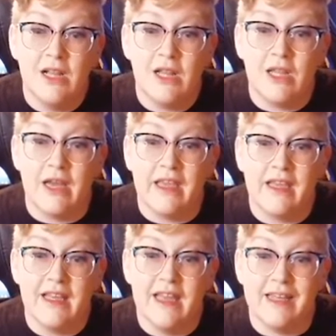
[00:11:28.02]

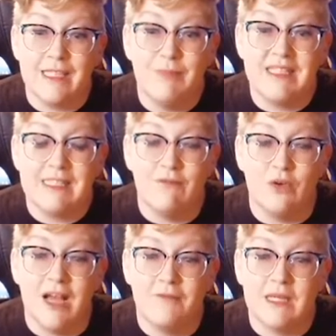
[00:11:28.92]
like an expensive
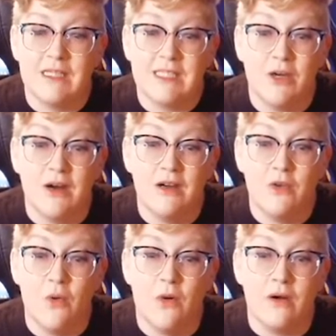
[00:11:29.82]
graphics card
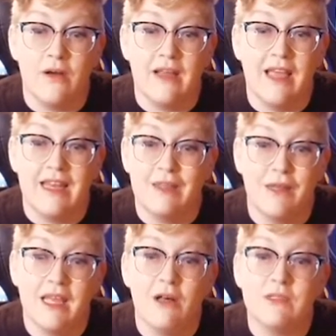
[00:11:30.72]
or
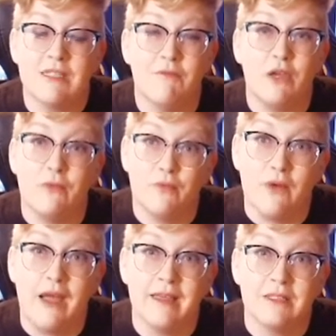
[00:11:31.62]
anything else, if you
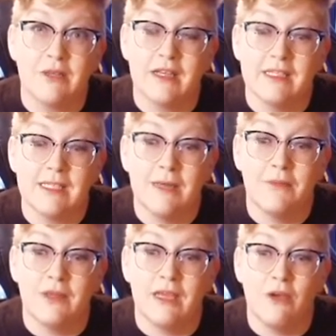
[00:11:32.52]
fry it during
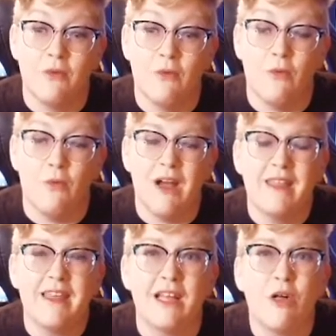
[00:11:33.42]
assembly, why
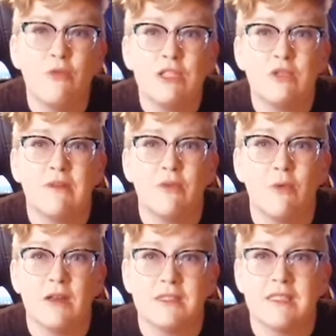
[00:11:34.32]
the hell would you even
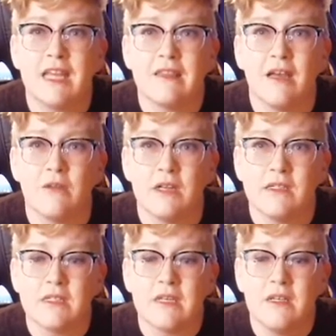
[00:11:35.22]
want to take that
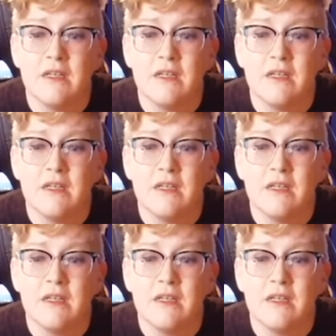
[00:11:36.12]
risk?